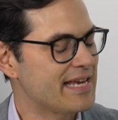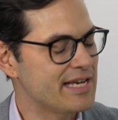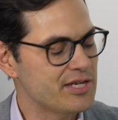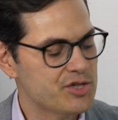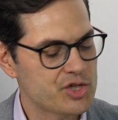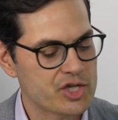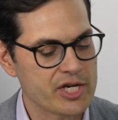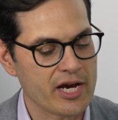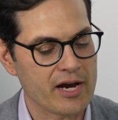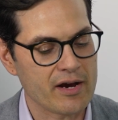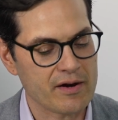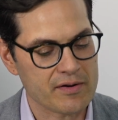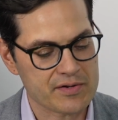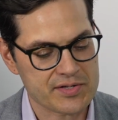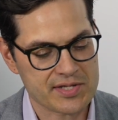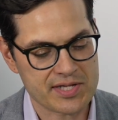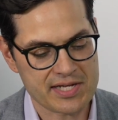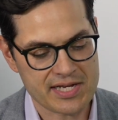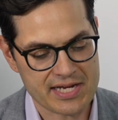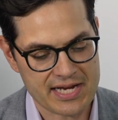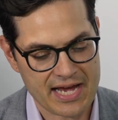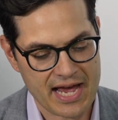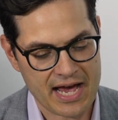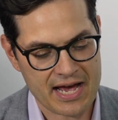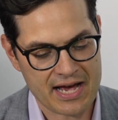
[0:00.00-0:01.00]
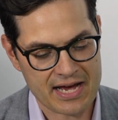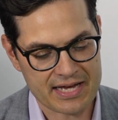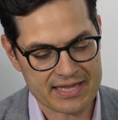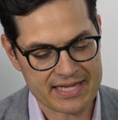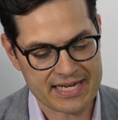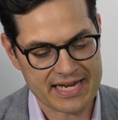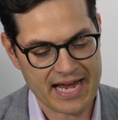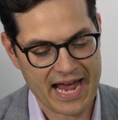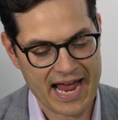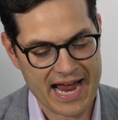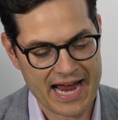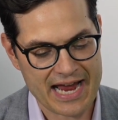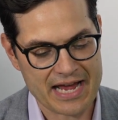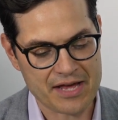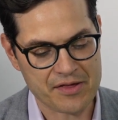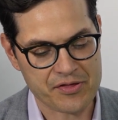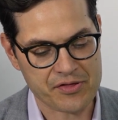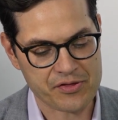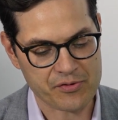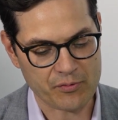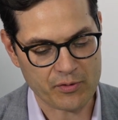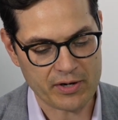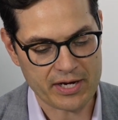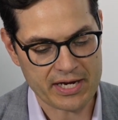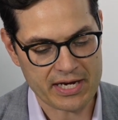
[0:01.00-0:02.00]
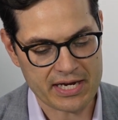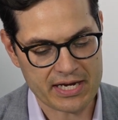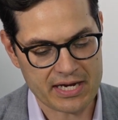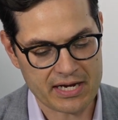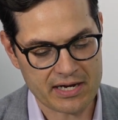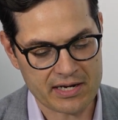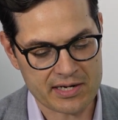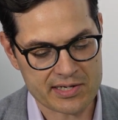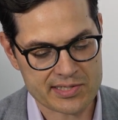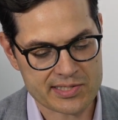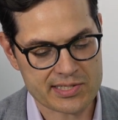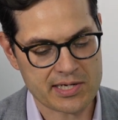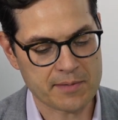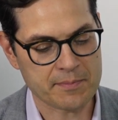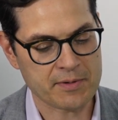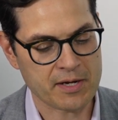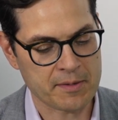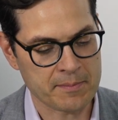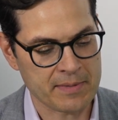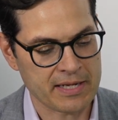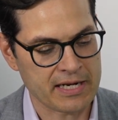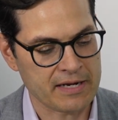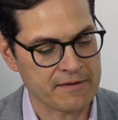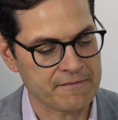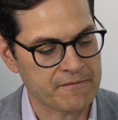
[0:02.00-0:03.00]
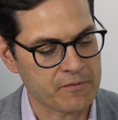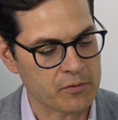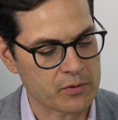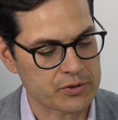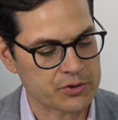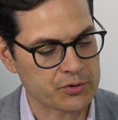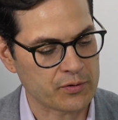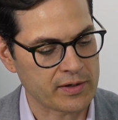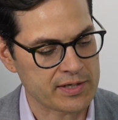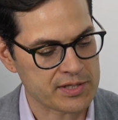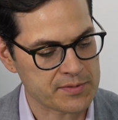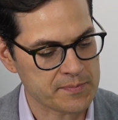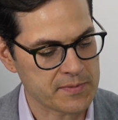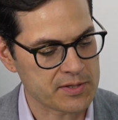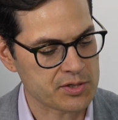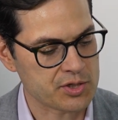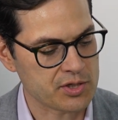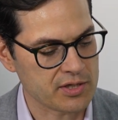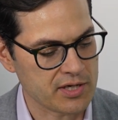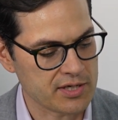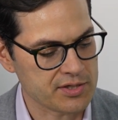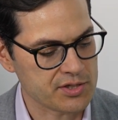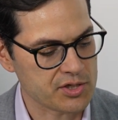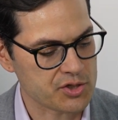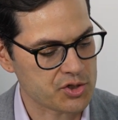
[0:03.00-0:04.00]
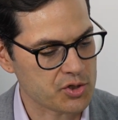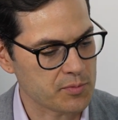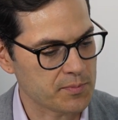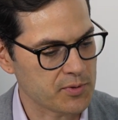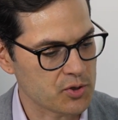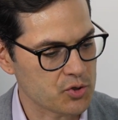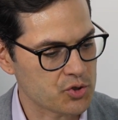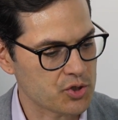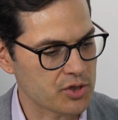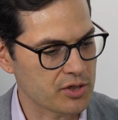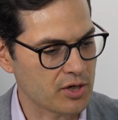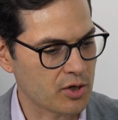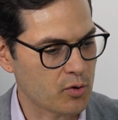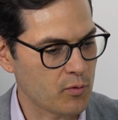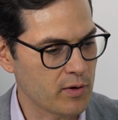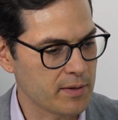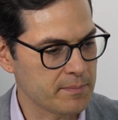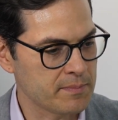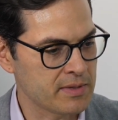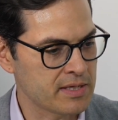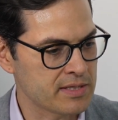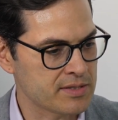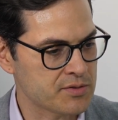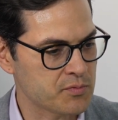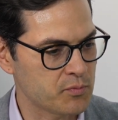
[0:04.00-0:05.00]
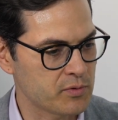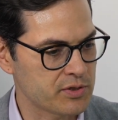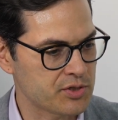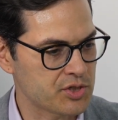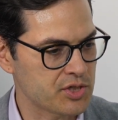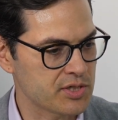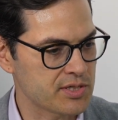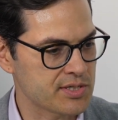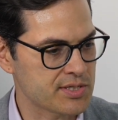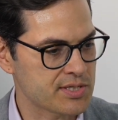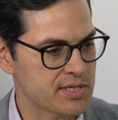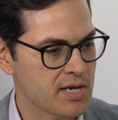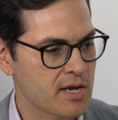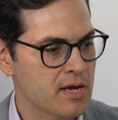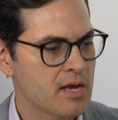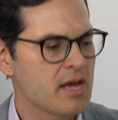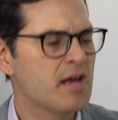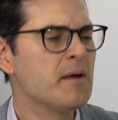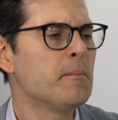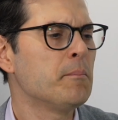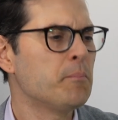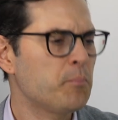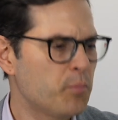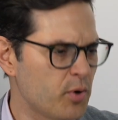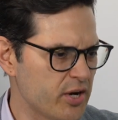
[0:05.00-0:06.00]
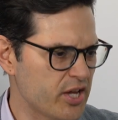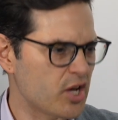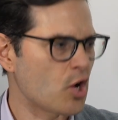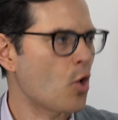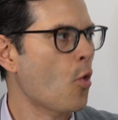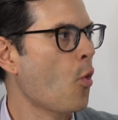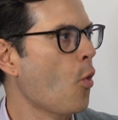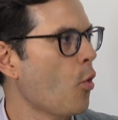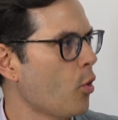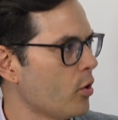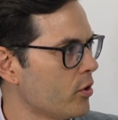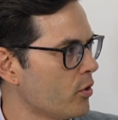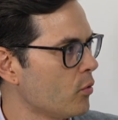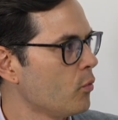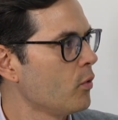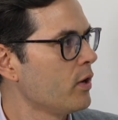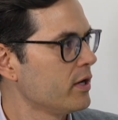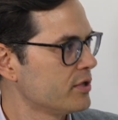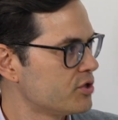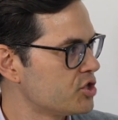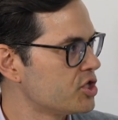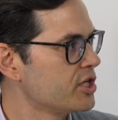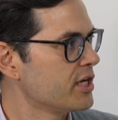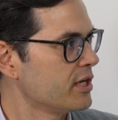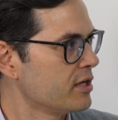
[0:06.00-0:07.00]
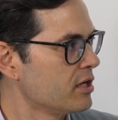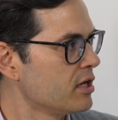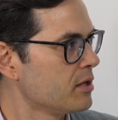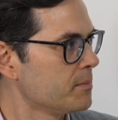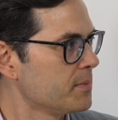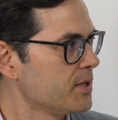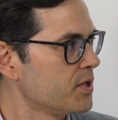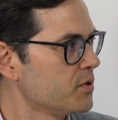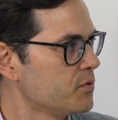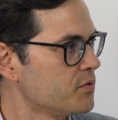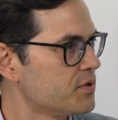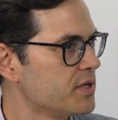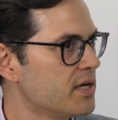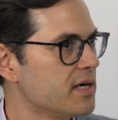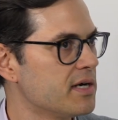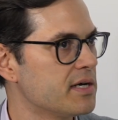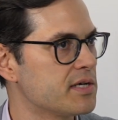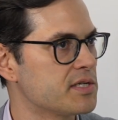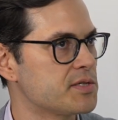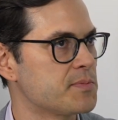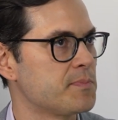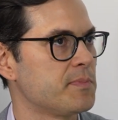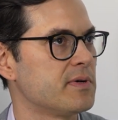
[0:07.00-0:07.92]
he chairs the A3 subcommittee for transmission and distribution equipment, which is pretty core to what G&W does.